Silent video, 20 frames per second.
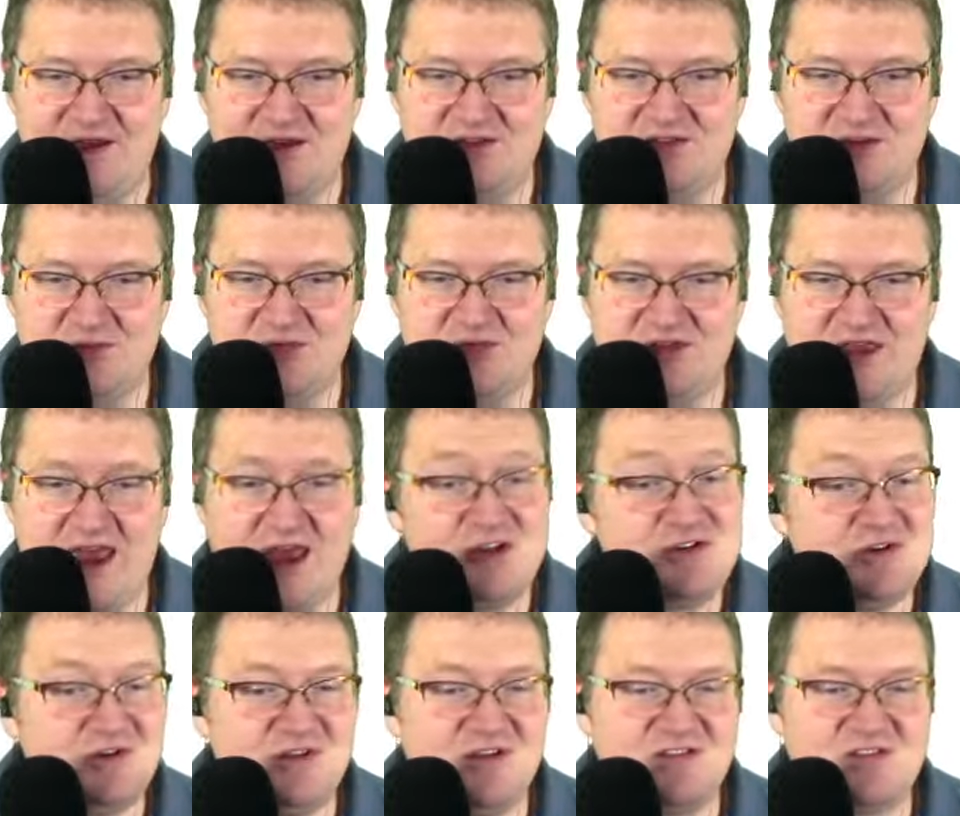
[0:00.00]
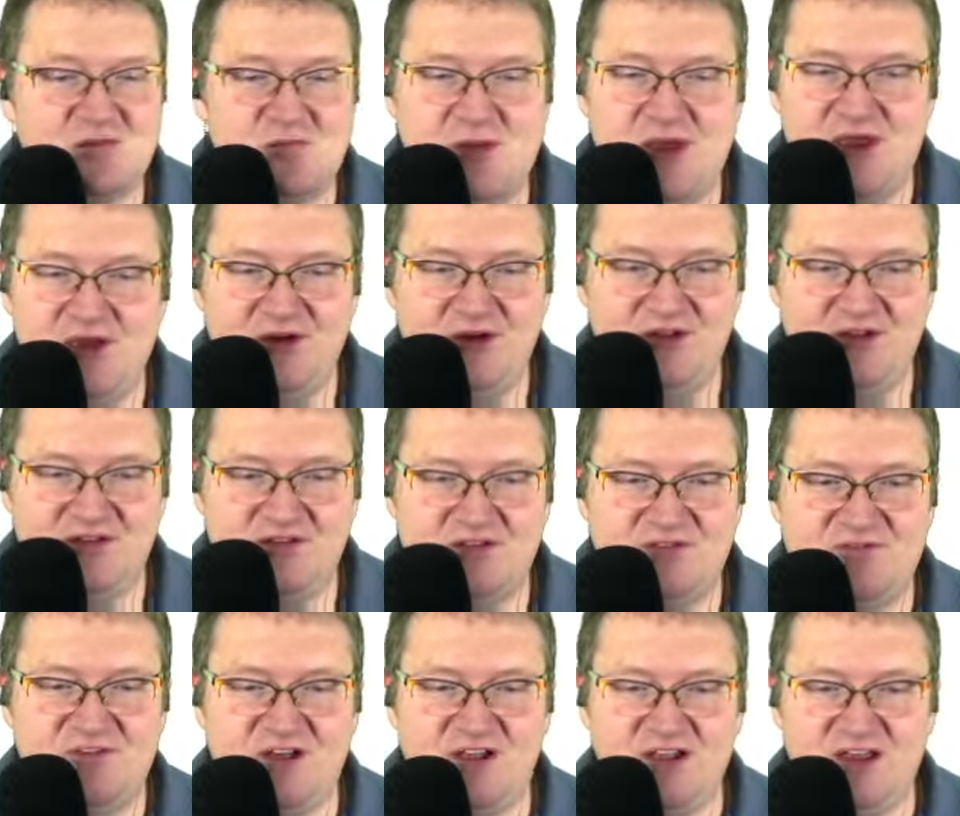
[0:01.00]
Substantial is a meal, is
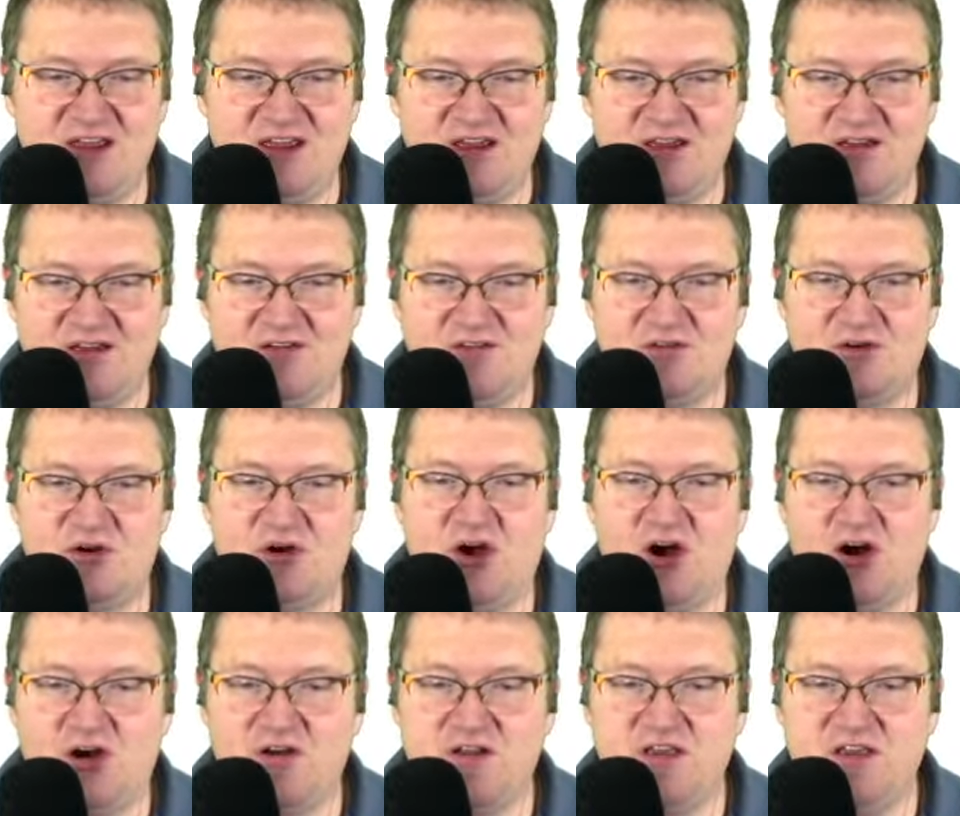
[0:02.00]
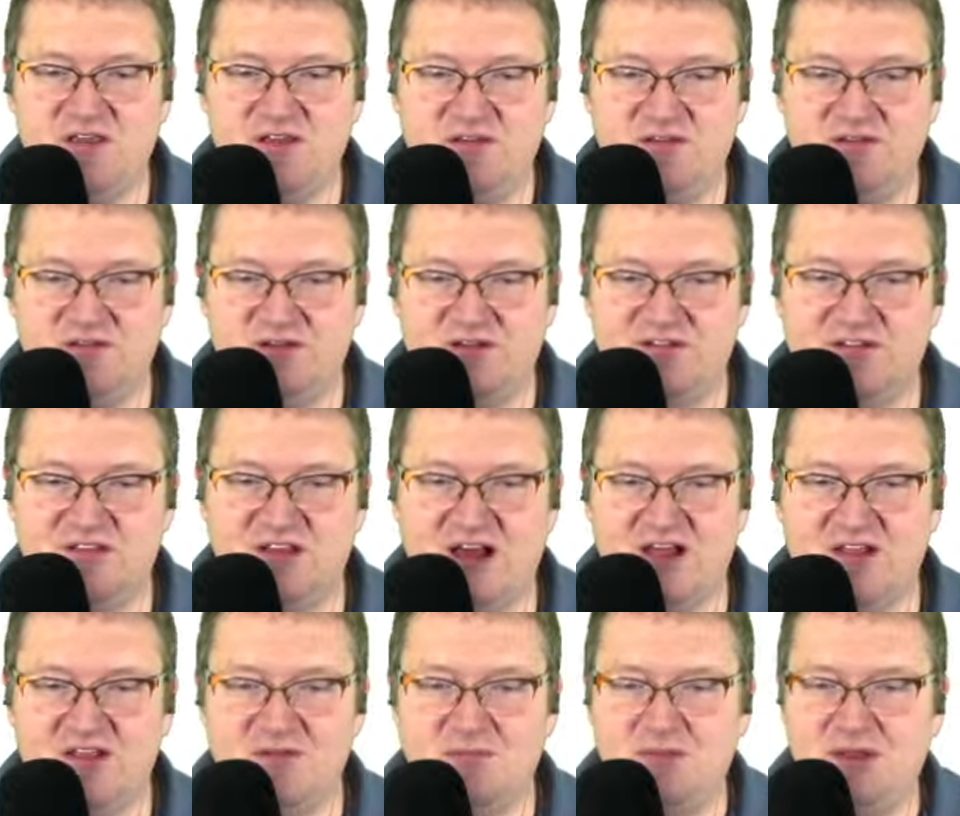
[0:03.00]
filling or hearty, a
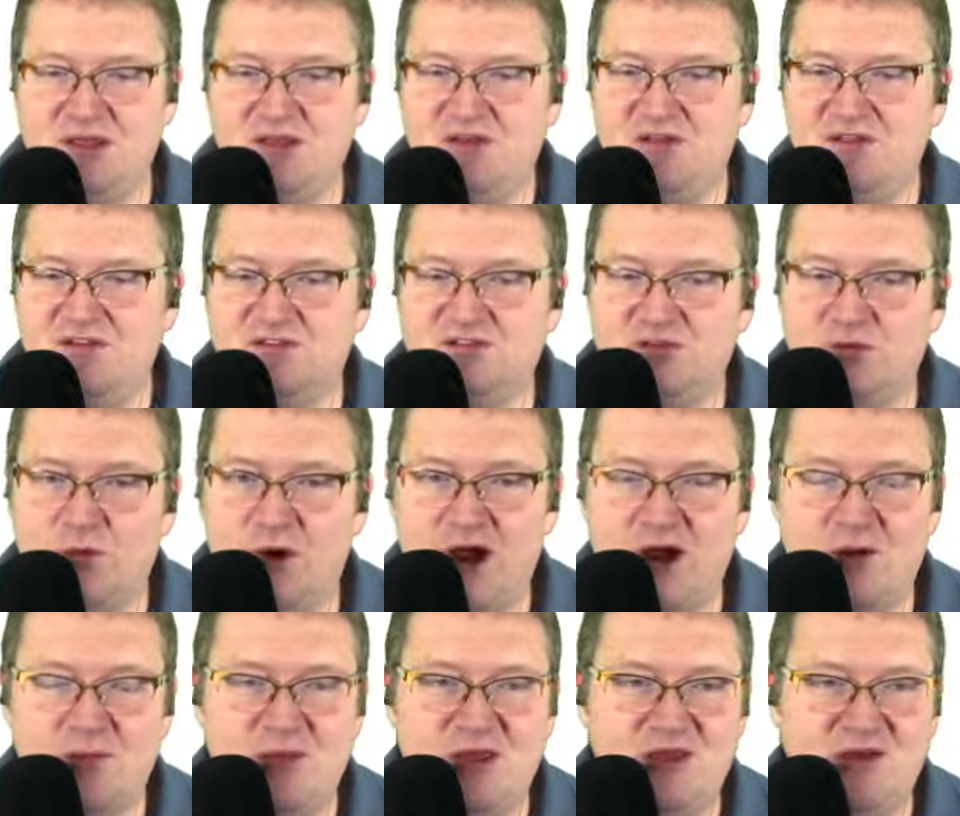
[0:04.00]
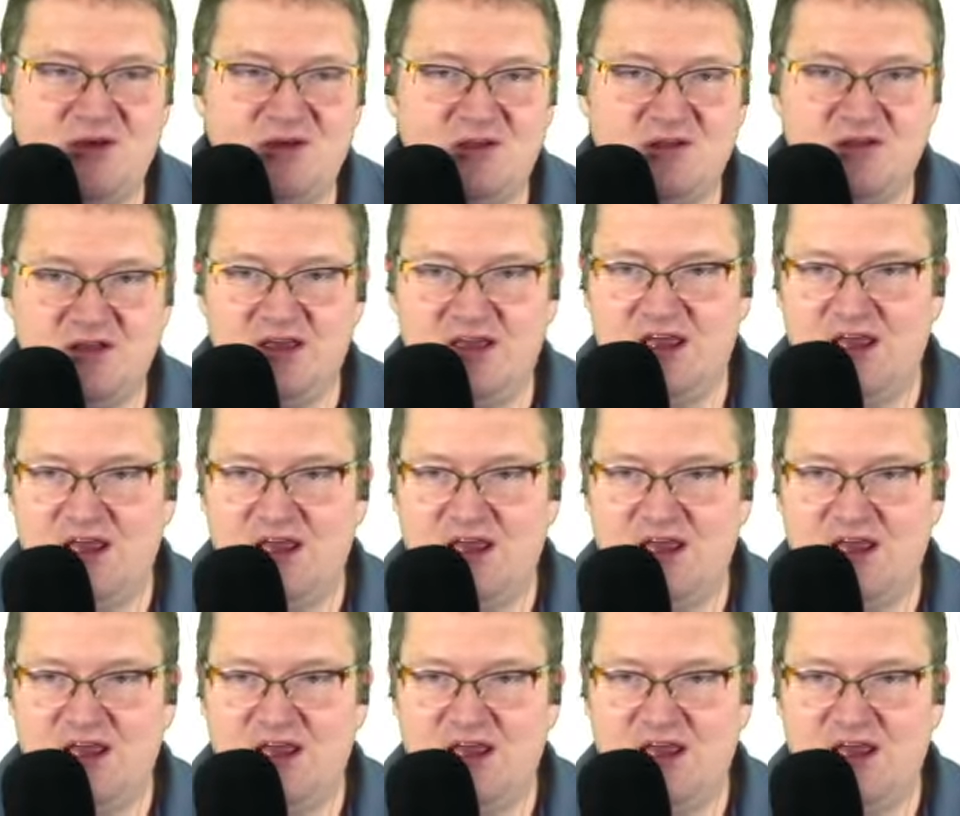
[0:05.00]
solid meal, a square meal.